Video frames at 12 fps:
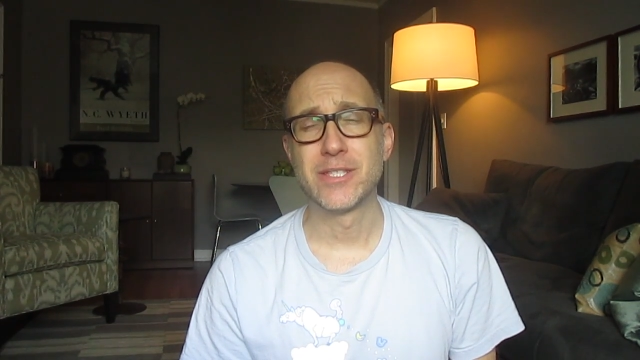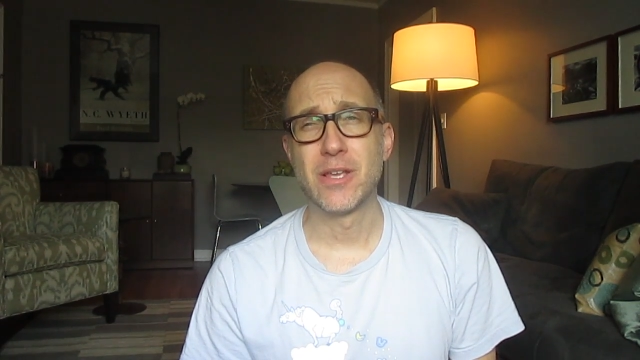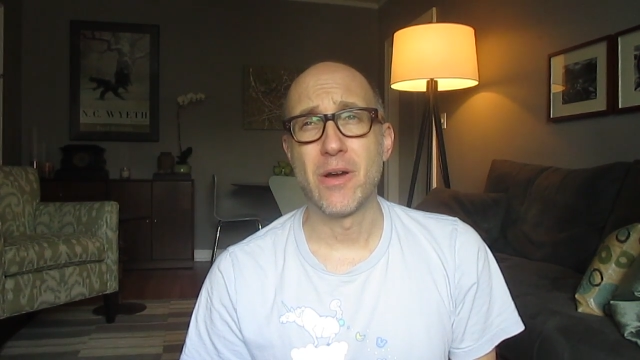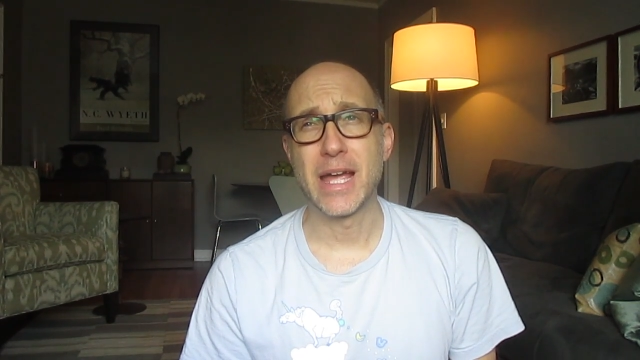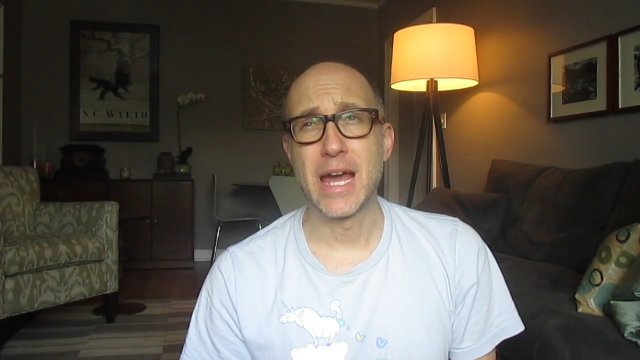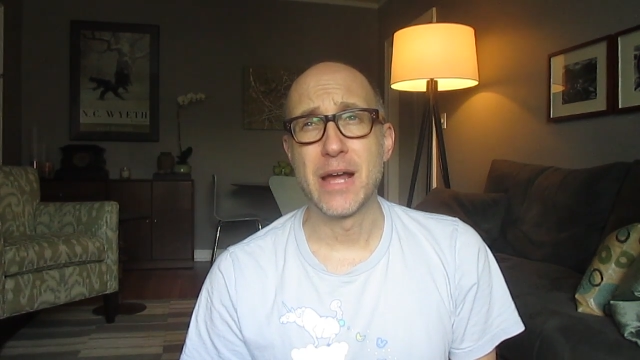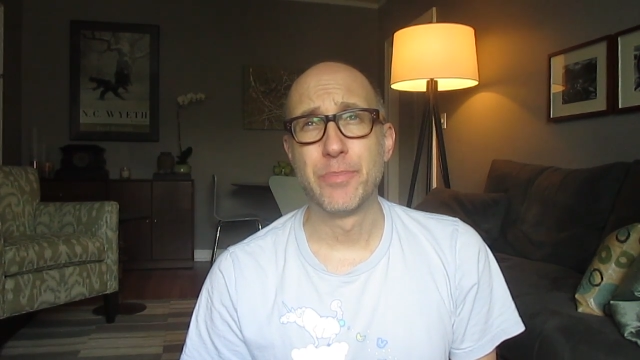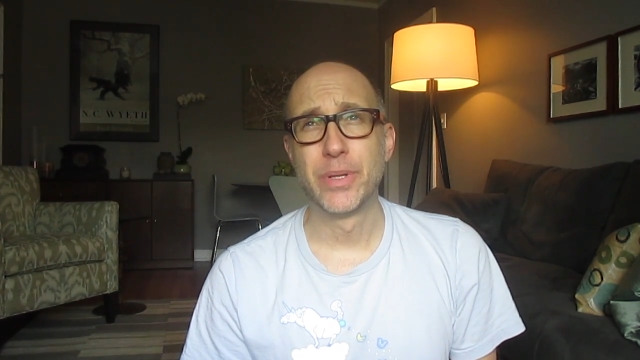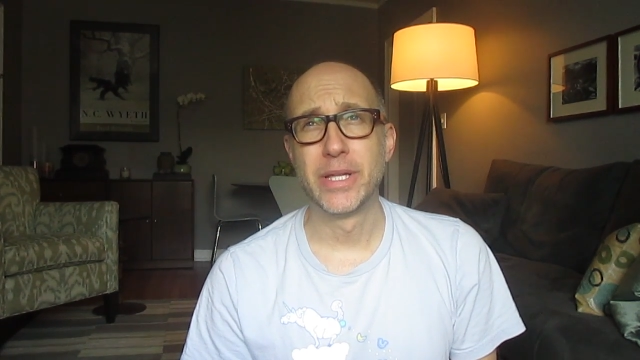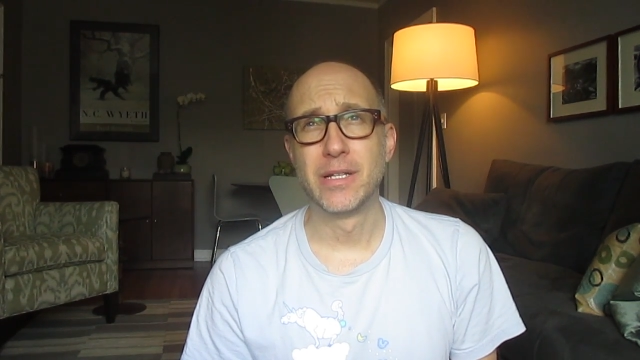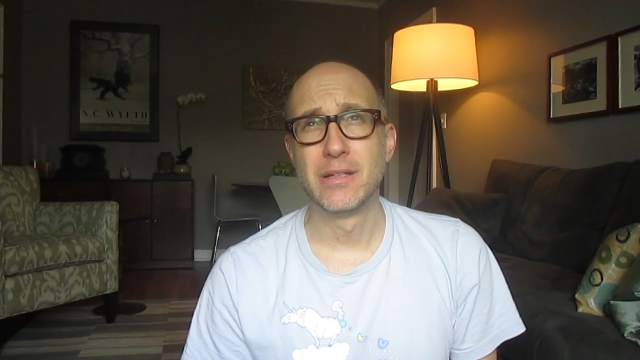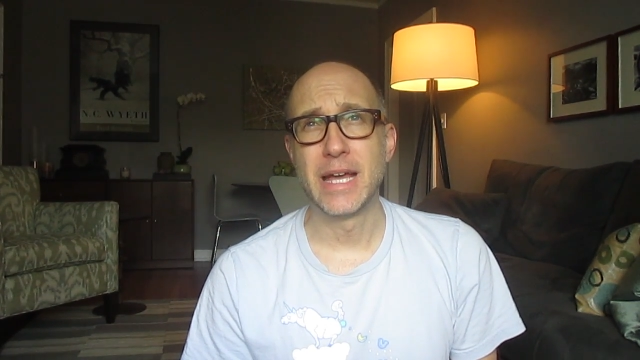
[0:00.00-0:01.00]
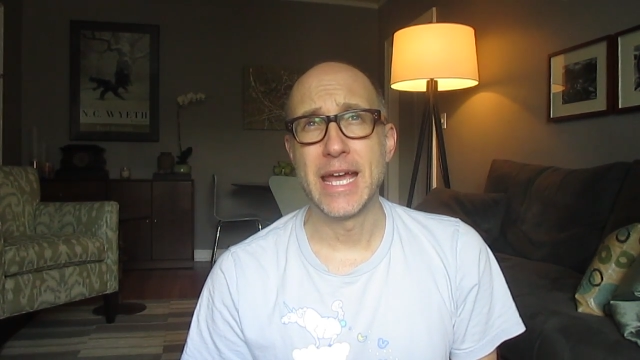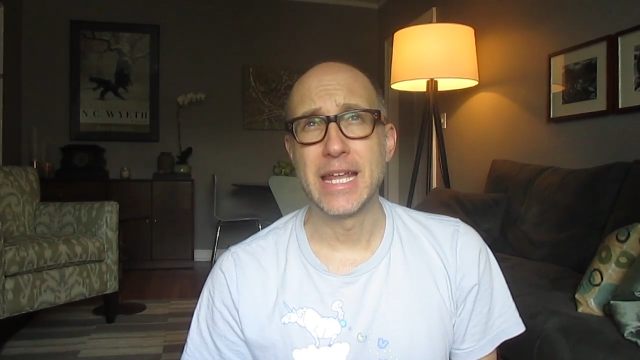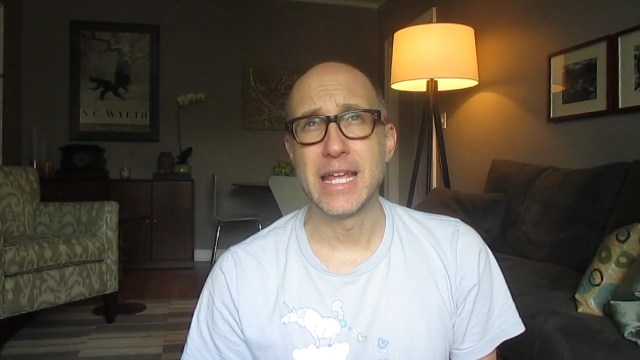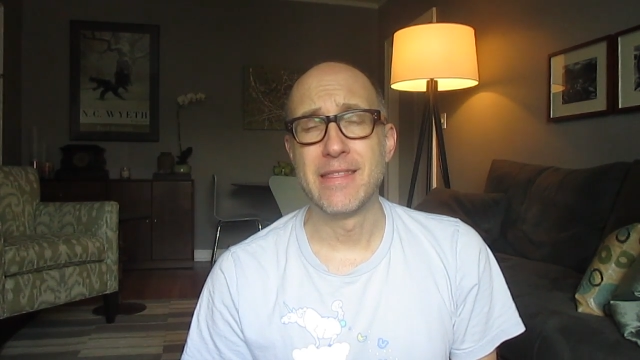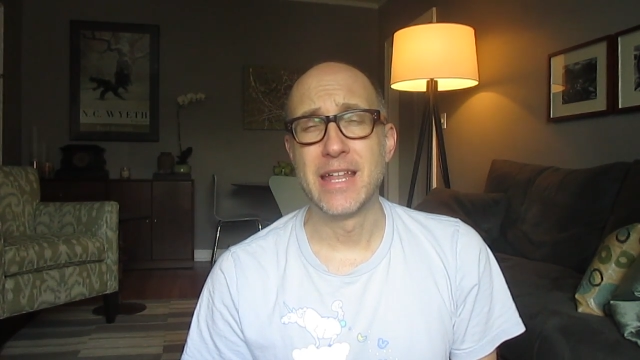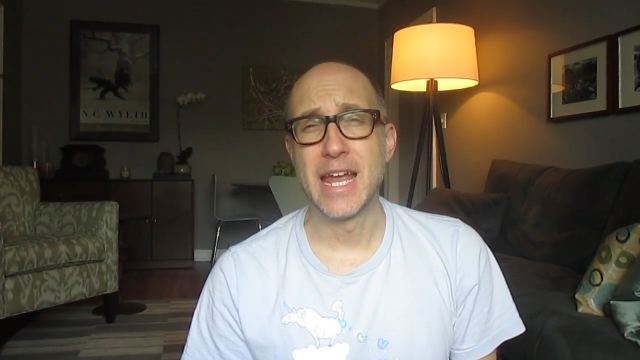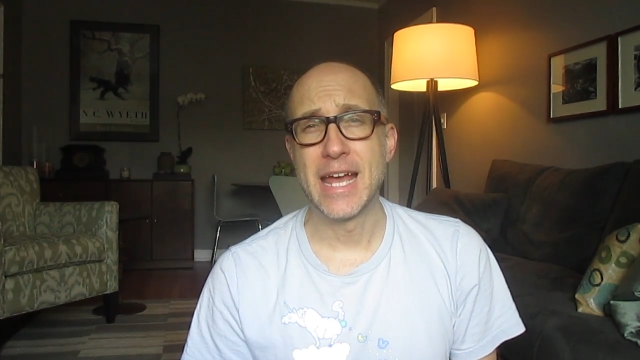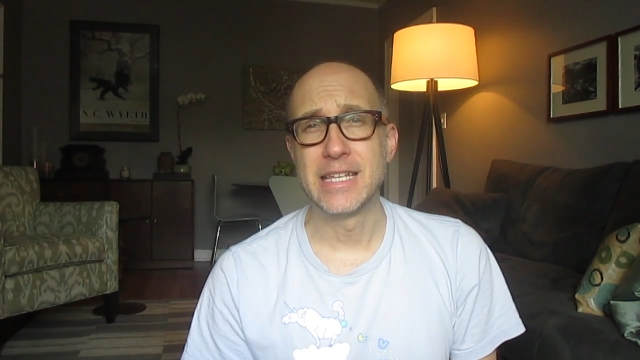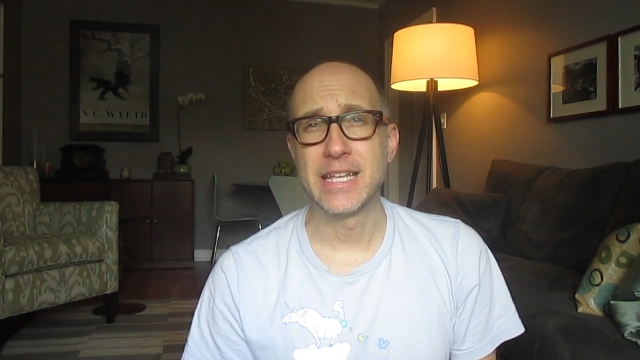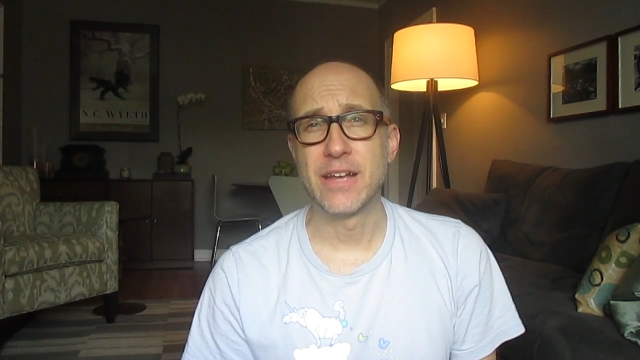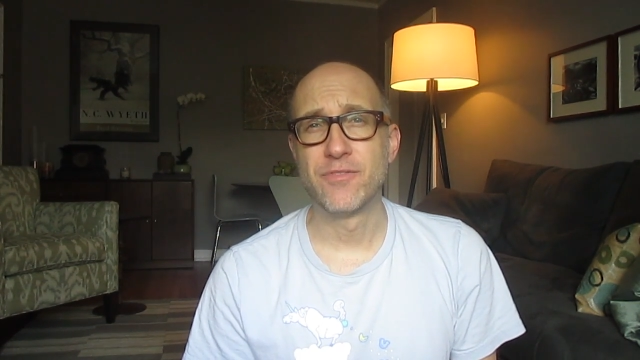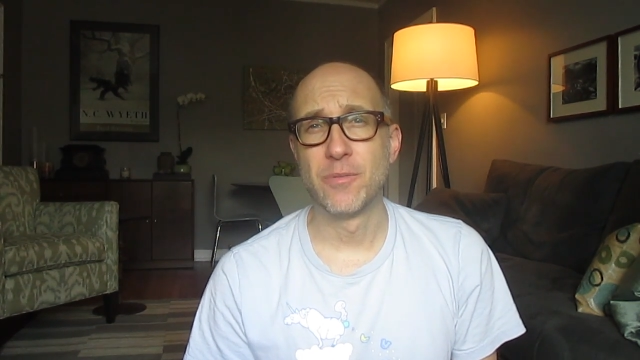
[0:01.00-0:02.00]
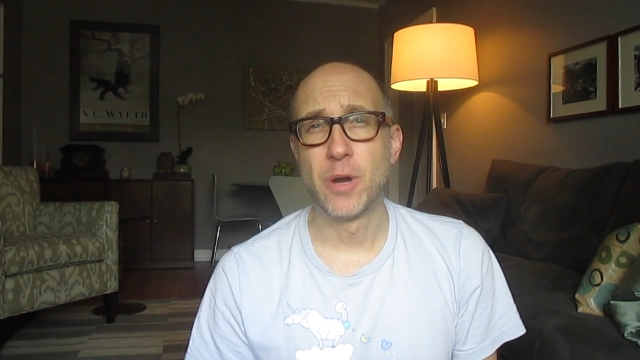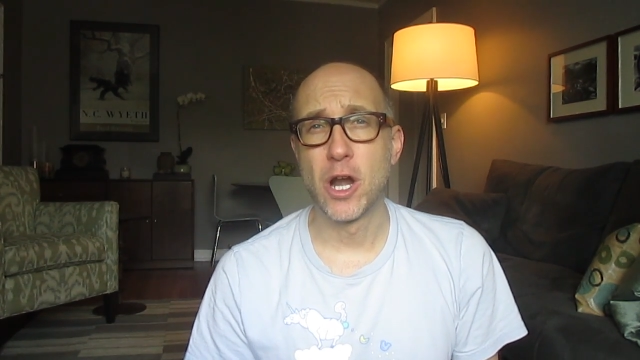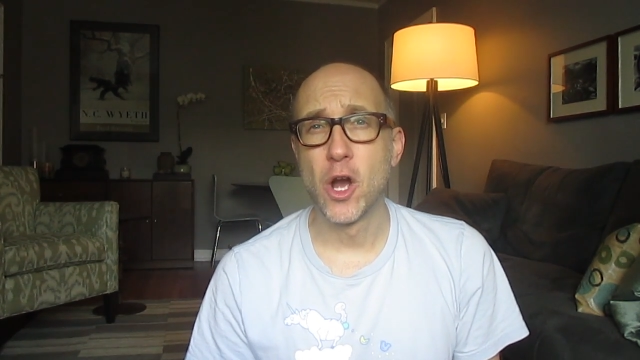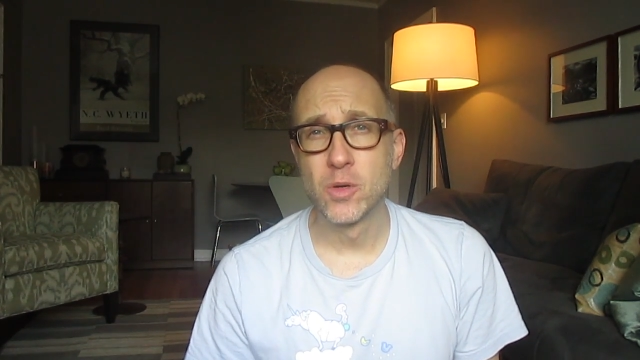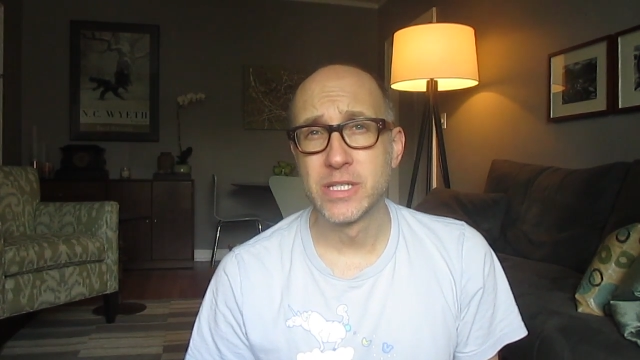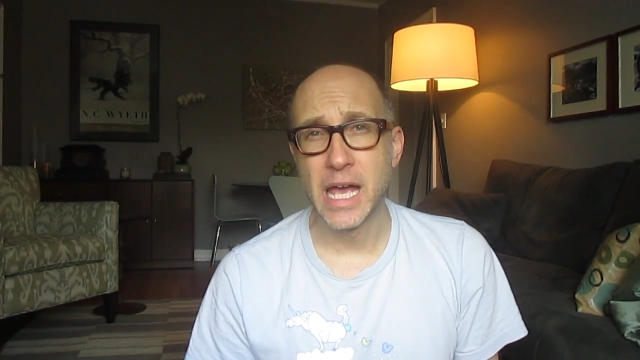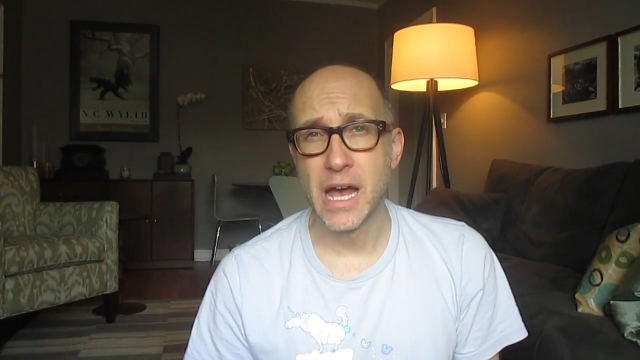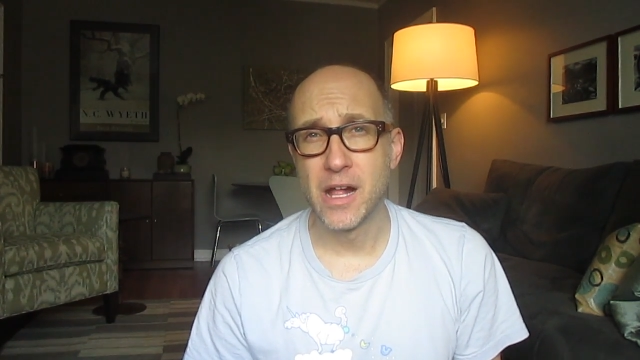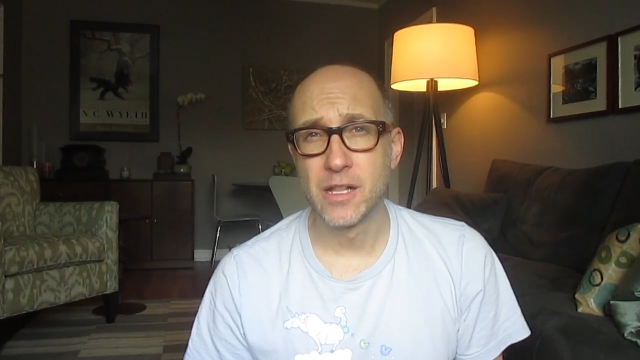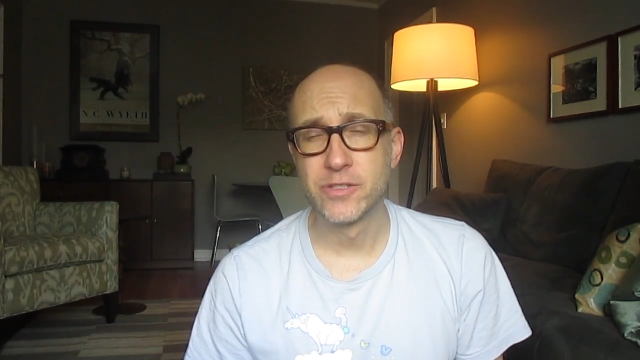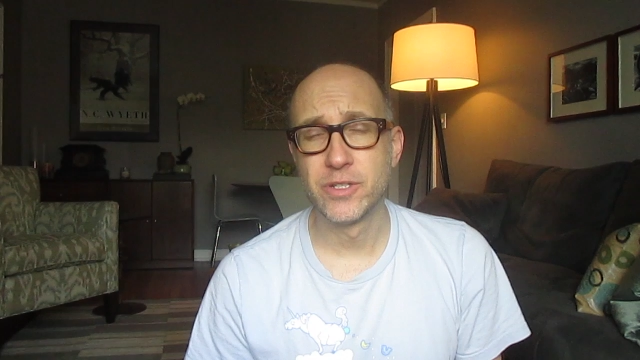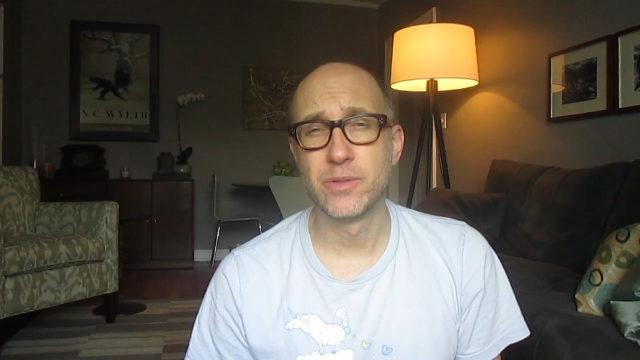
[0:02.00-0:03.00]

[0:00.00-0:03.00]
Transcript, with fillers: So I got up a little late and then I had to get from our hotel